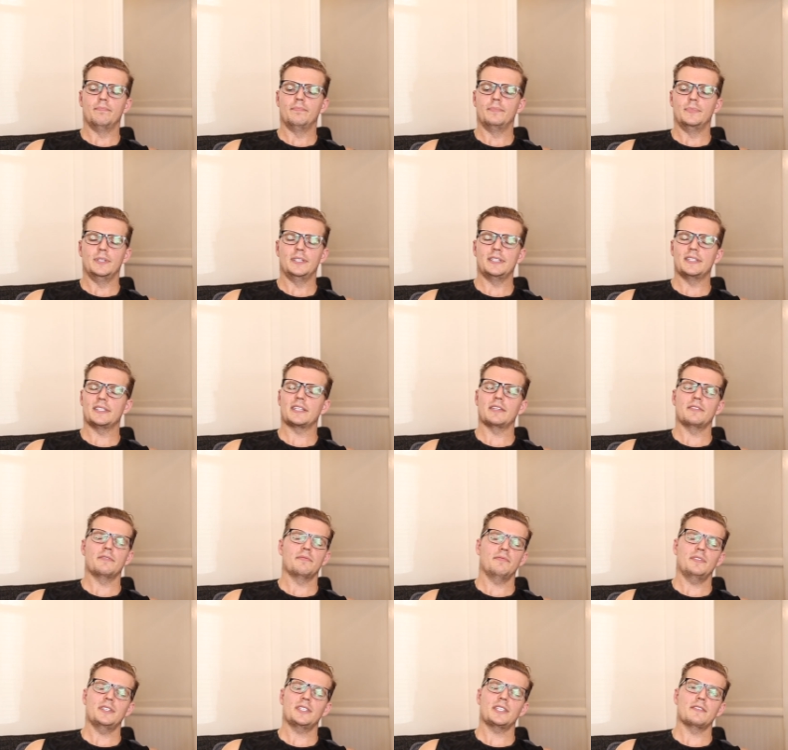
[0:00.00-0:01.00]
This
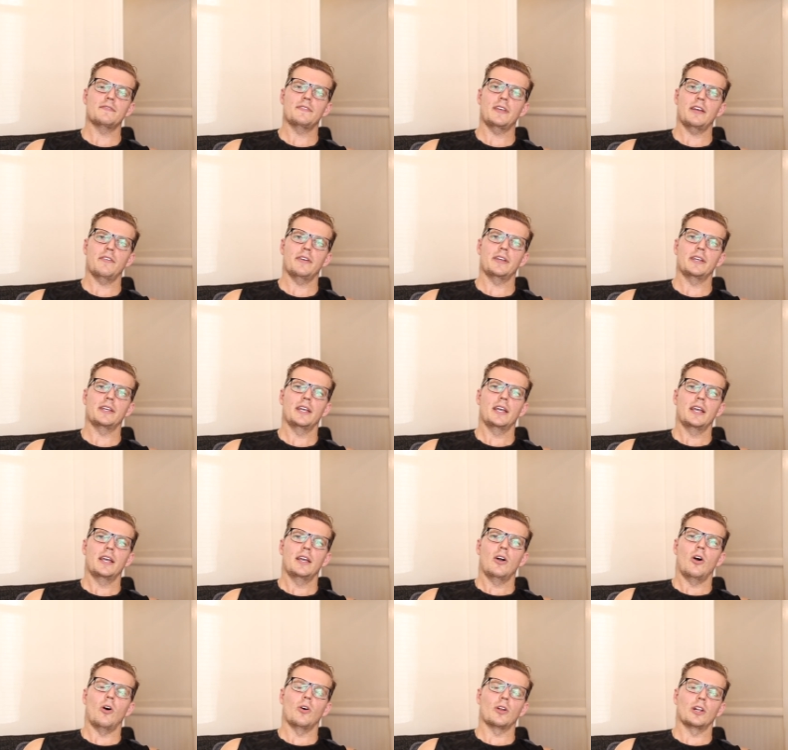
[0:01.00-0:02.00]
can vary
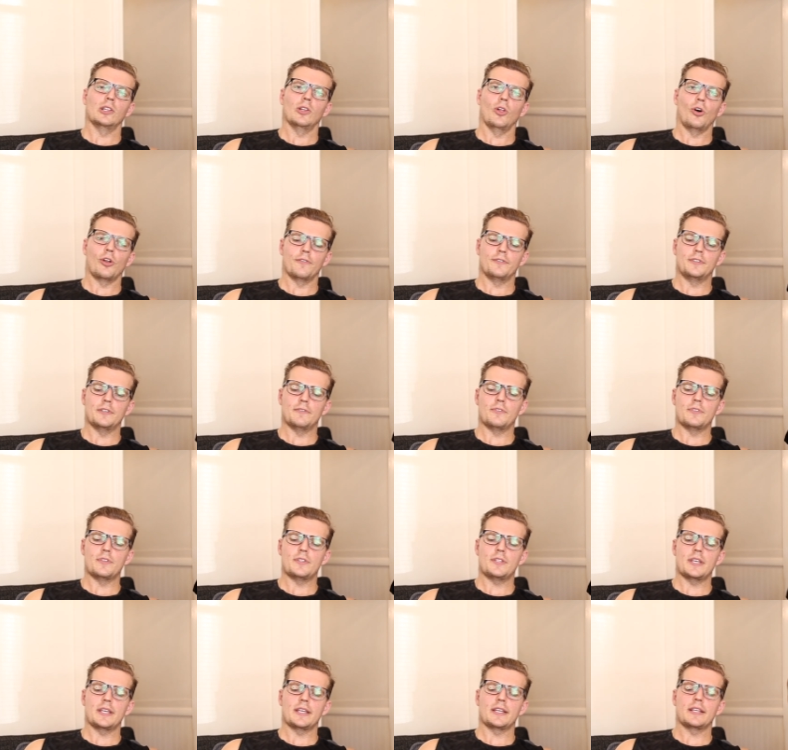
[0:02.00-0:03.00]
on a lot of different
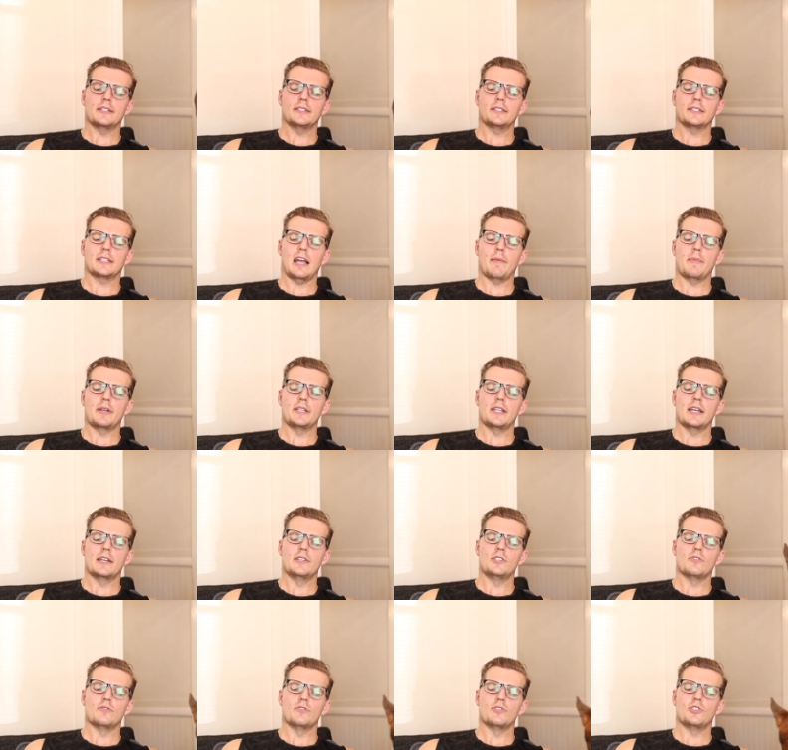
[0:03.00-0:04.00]
things, coming
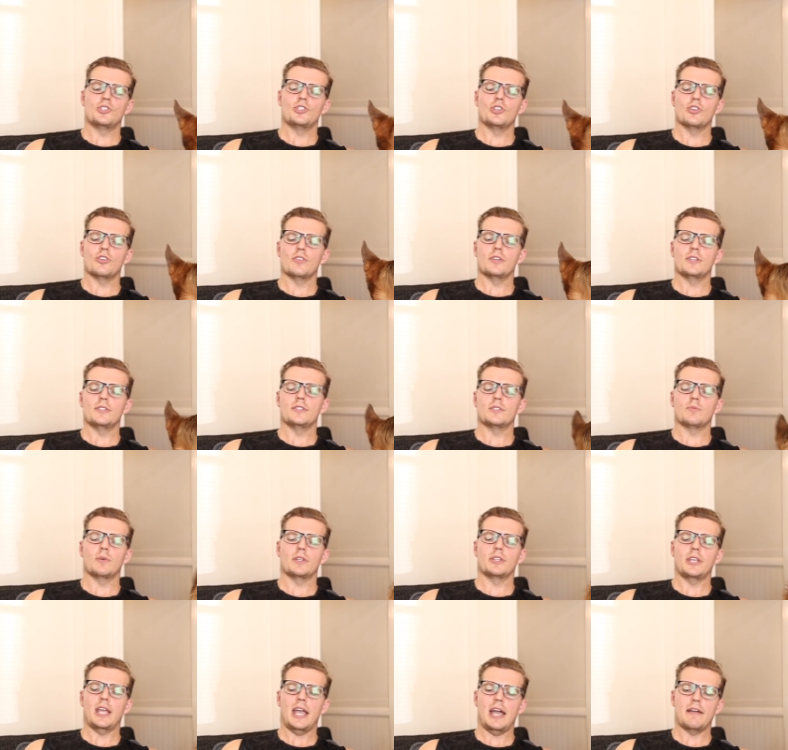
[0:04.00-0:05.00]
down to your insurance,
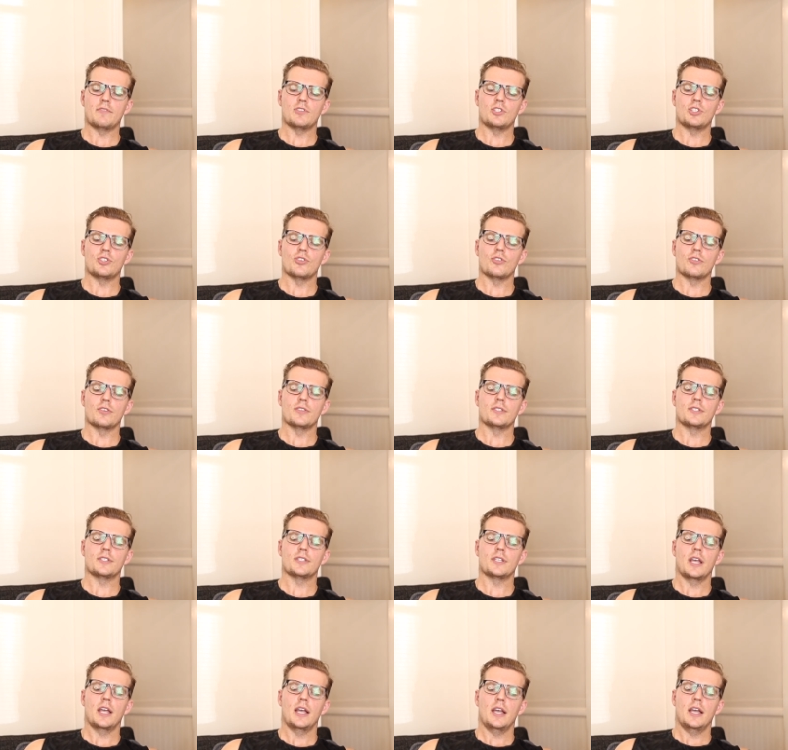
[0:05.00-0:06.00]
whether you have
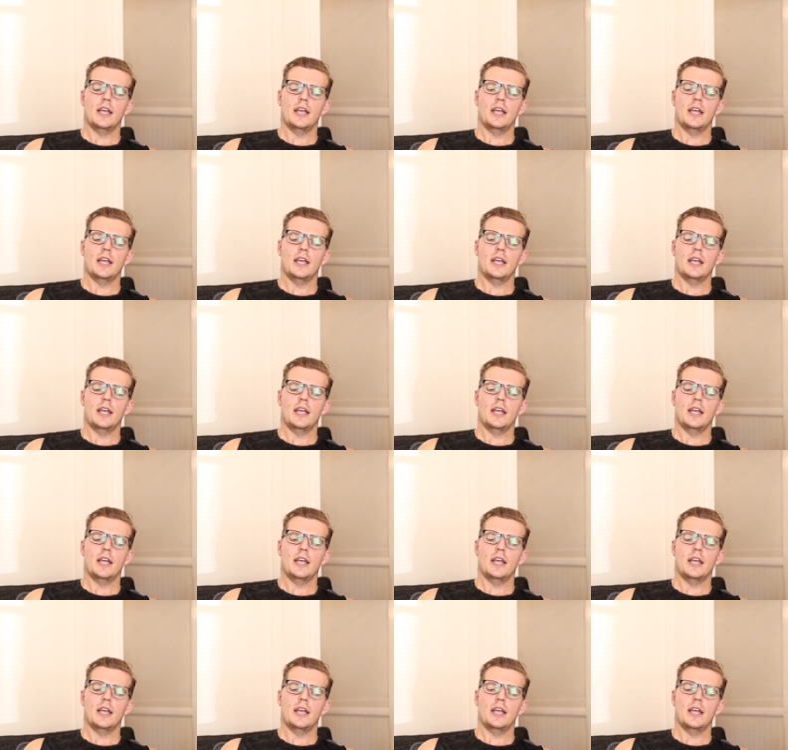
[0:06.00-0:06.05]
insurance,